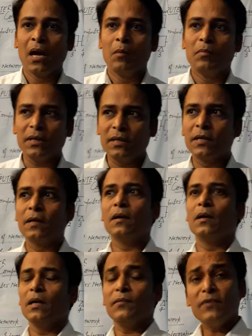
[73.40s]
But
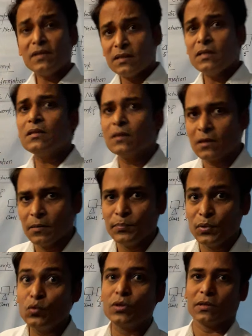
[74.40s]
if we see the
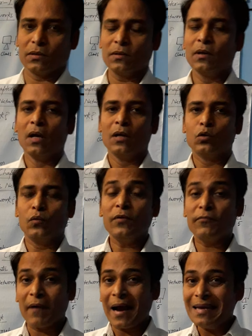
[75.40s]
computer, we
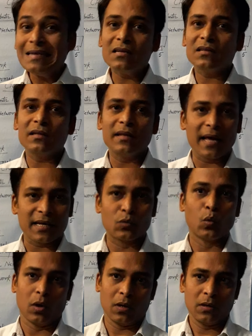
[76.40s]
find here the
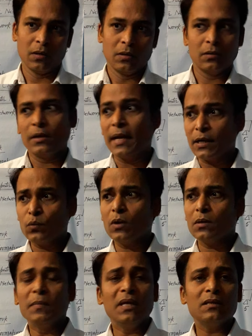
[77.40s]
network. The
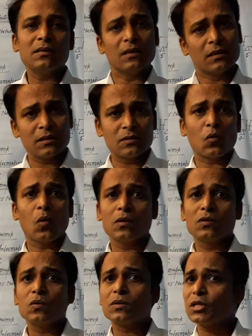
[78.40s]
network means it is
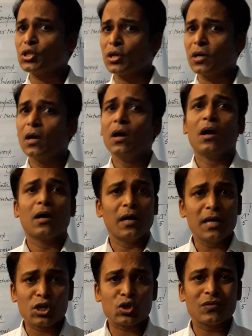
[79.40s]
also such a
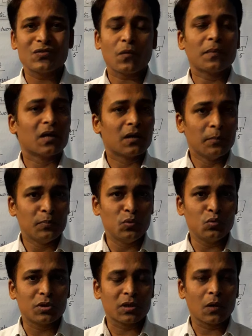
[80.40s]
connections of the
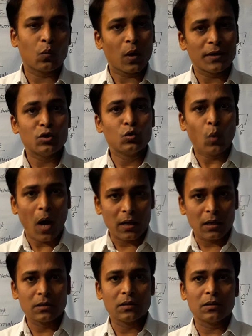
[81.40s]
computer one to
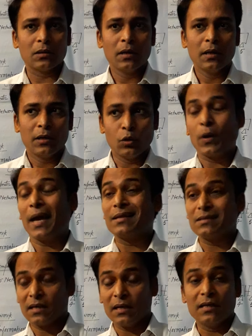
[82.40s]
another. You can
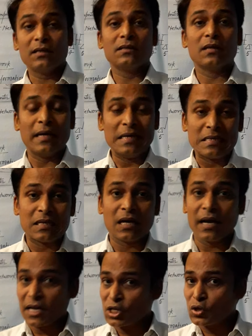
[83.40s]
say it is the
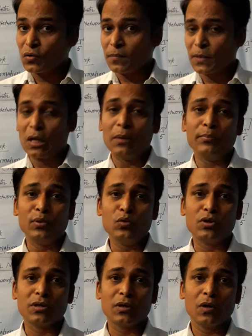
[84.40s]
interconnection of the
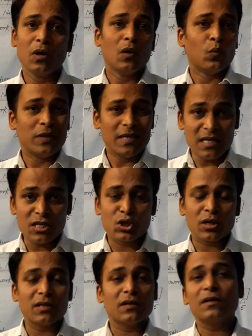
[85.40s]
computer with each
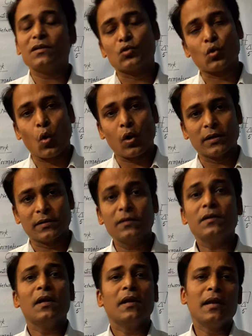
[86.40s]
other is called the
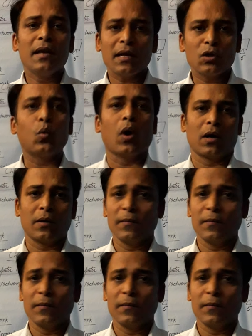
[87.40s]
network.